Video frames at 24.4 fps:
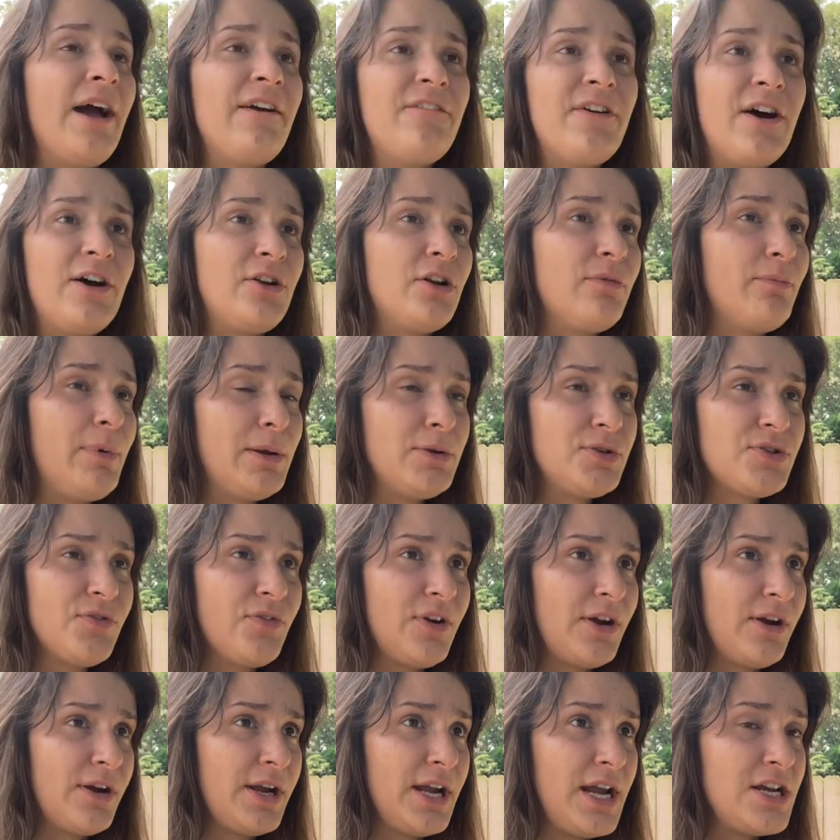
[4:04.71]
found a bunch of
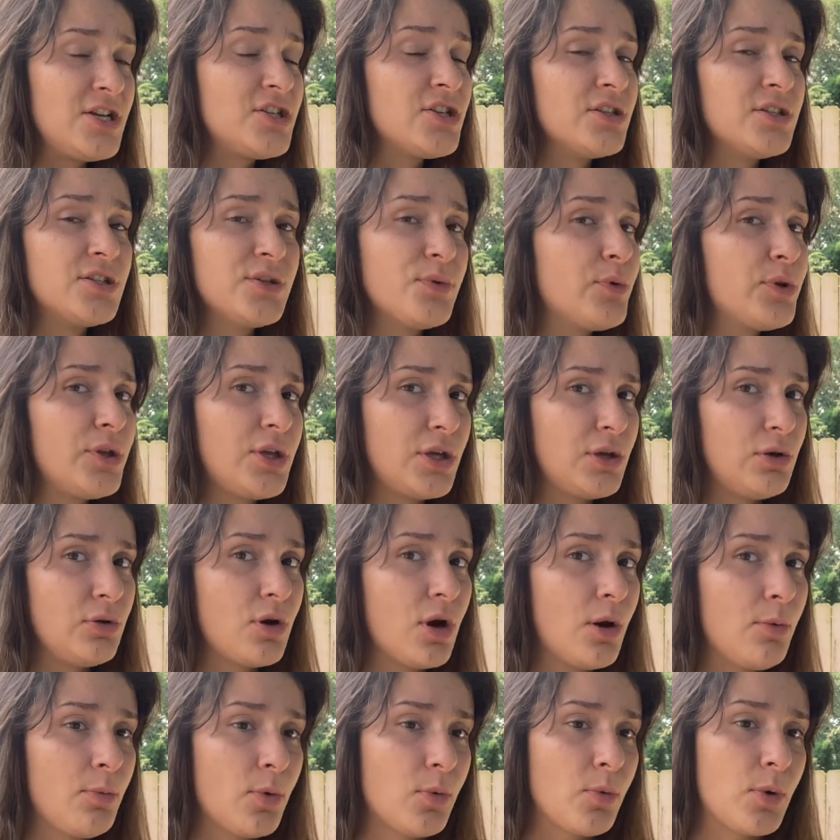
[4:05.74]
variations of what the
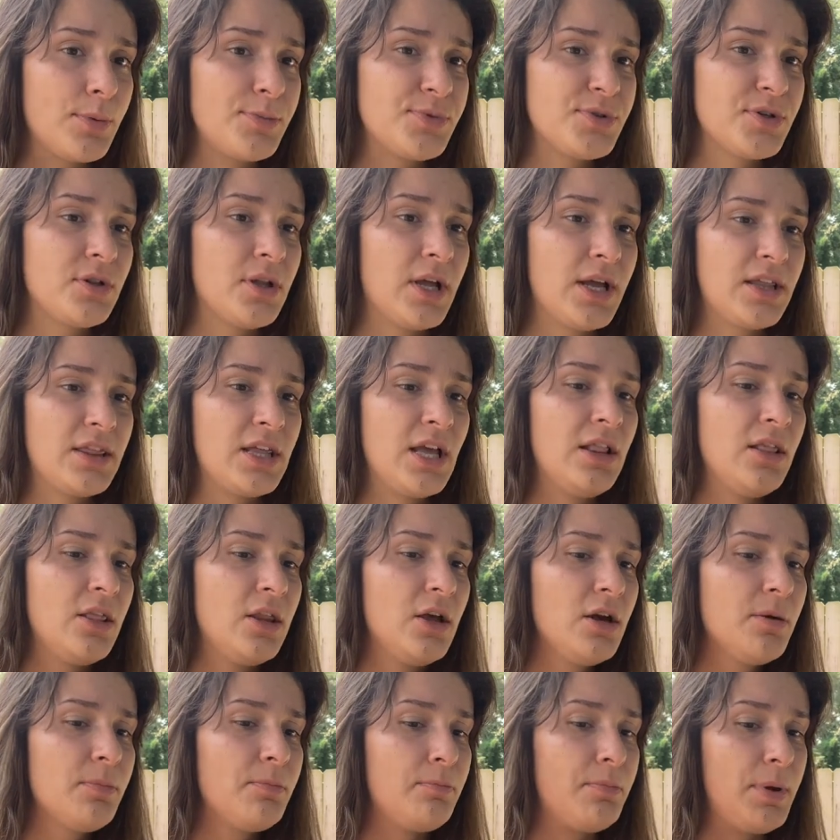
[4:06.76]
cucumber worms look like. They
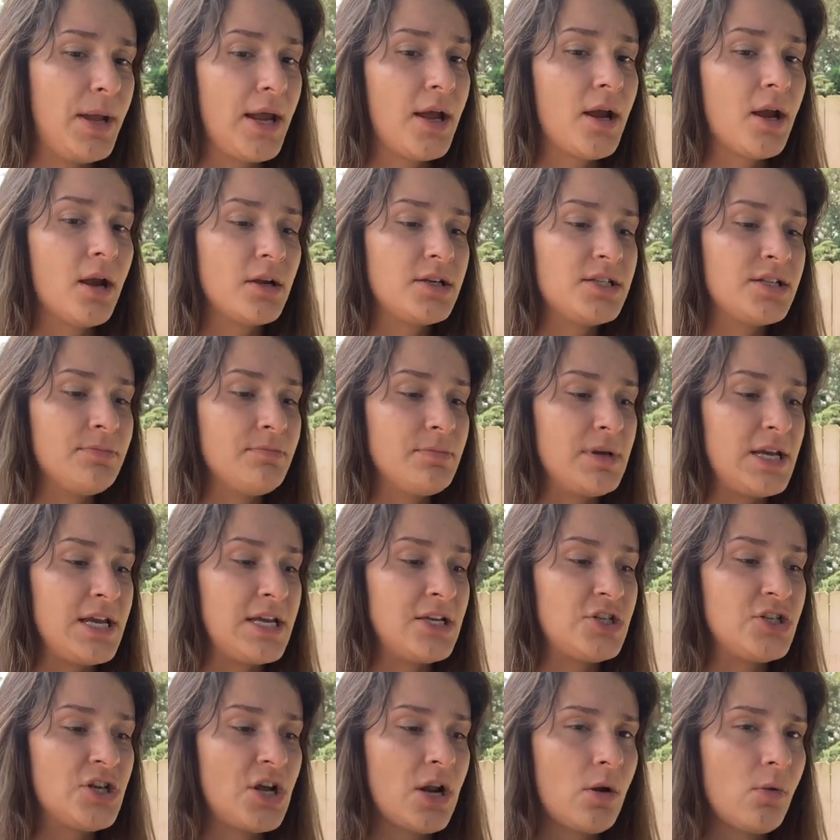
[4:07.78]
look bigger to me
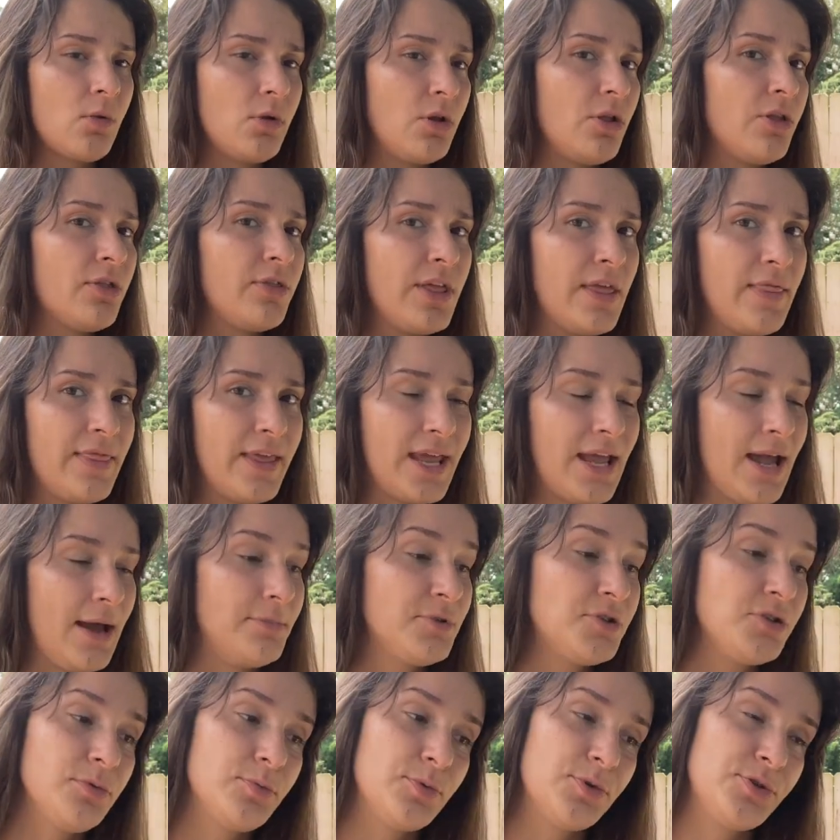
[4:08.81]
in general than the
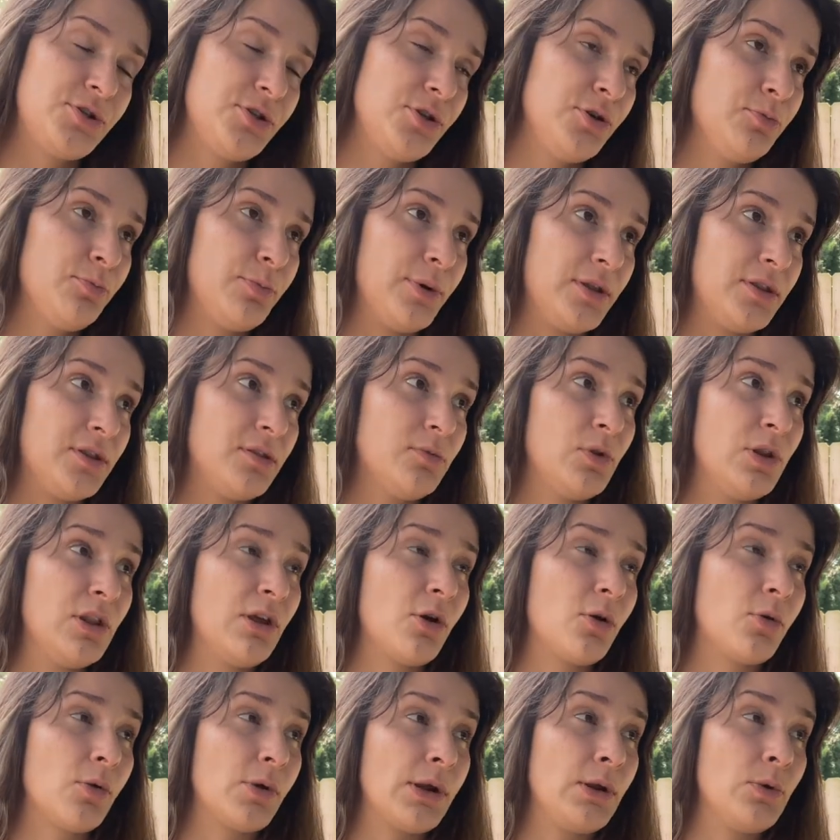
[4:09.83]
cabbage loopers do, but the
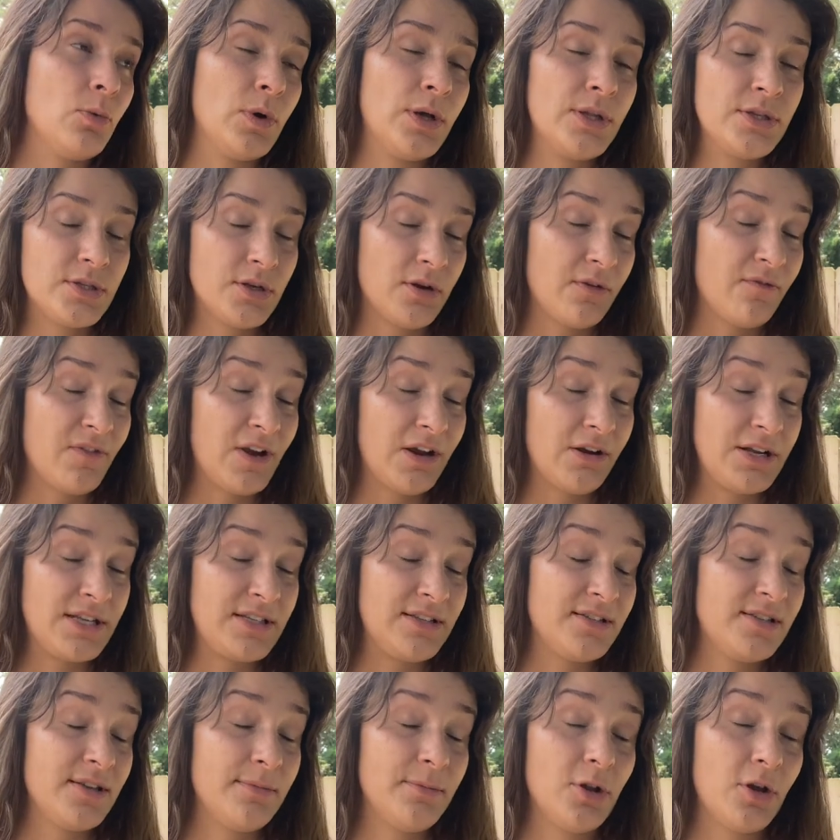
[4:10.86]
green ones are very
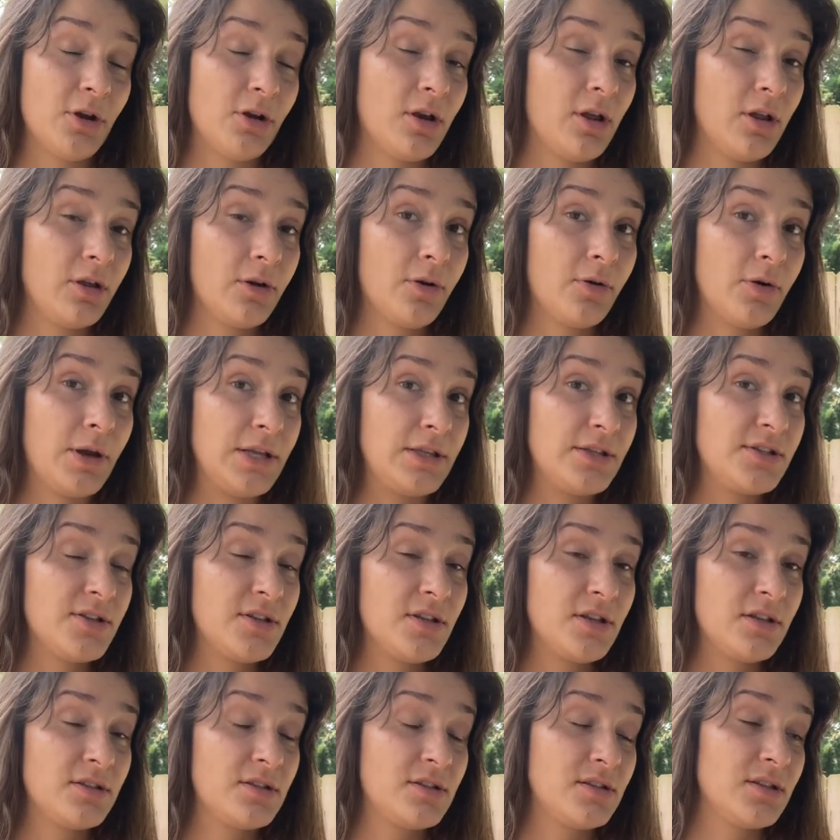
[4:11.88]
similar color green, so
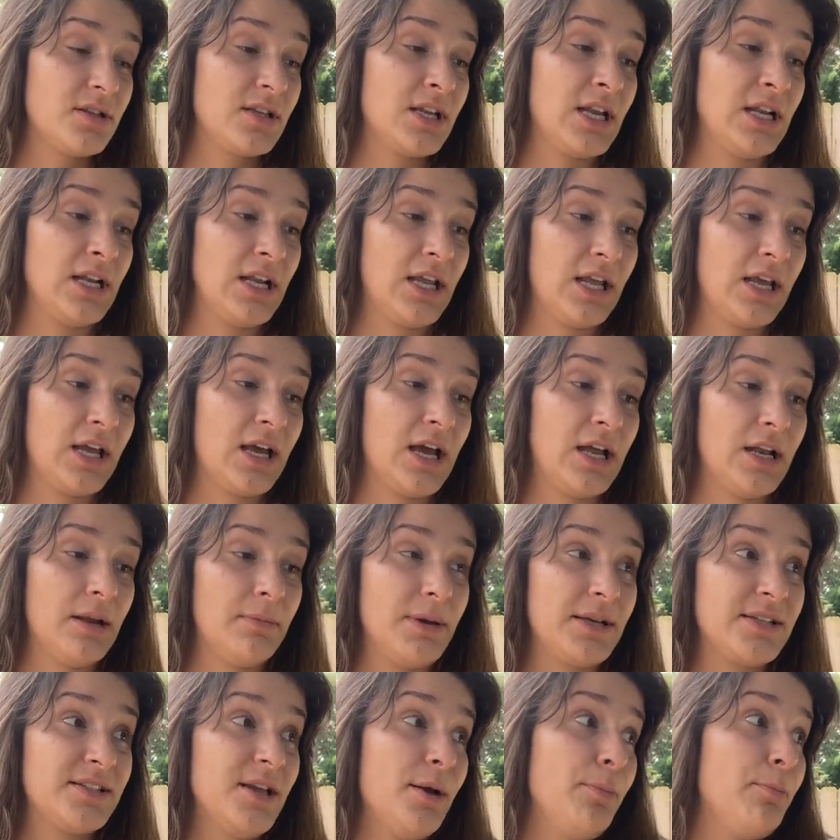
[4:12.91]
that can get kind of
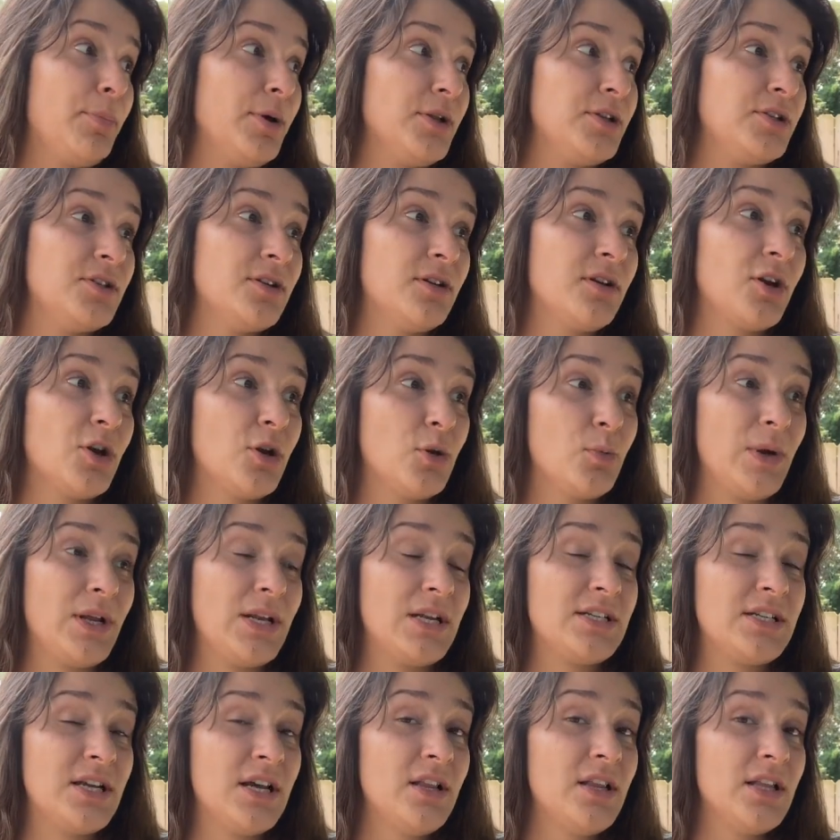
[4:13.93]
mixed up, but a good way to
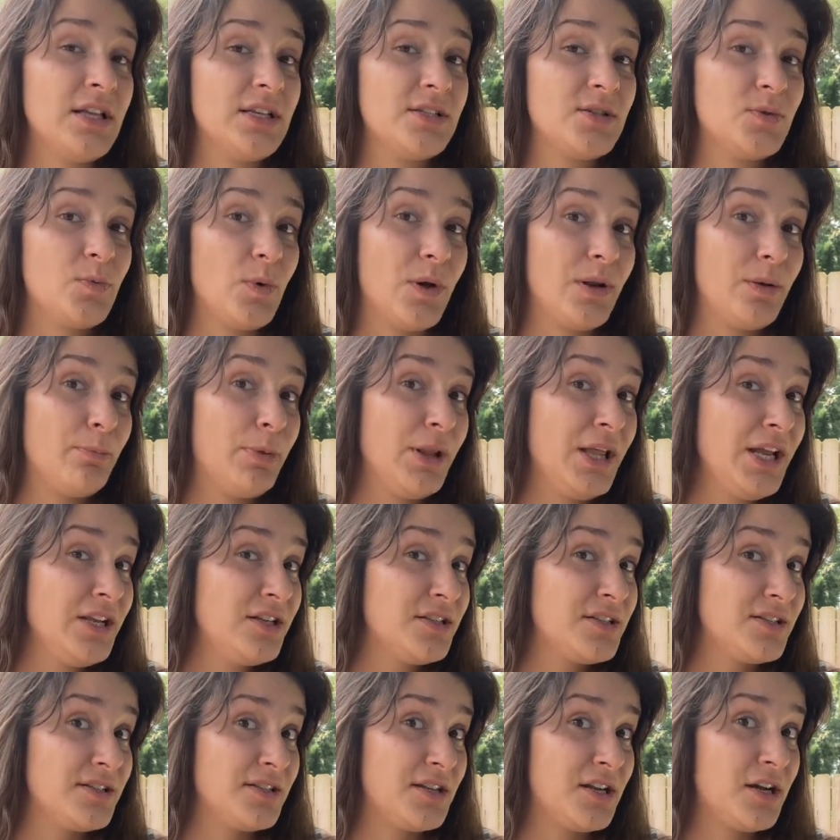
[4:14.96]
tell is what plant
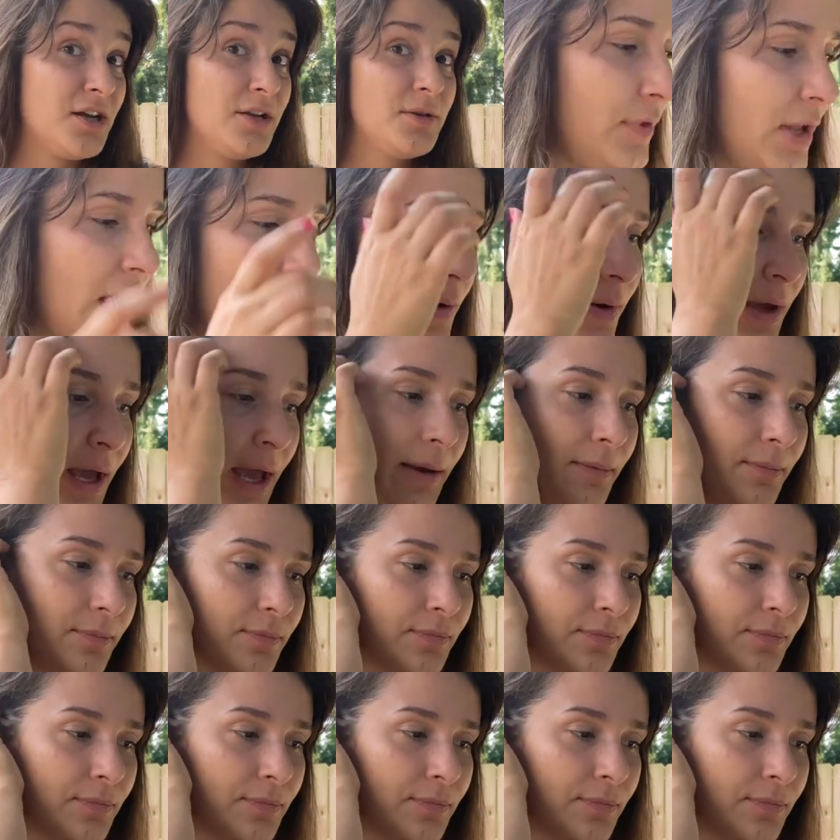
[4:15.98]
is it on. Okay,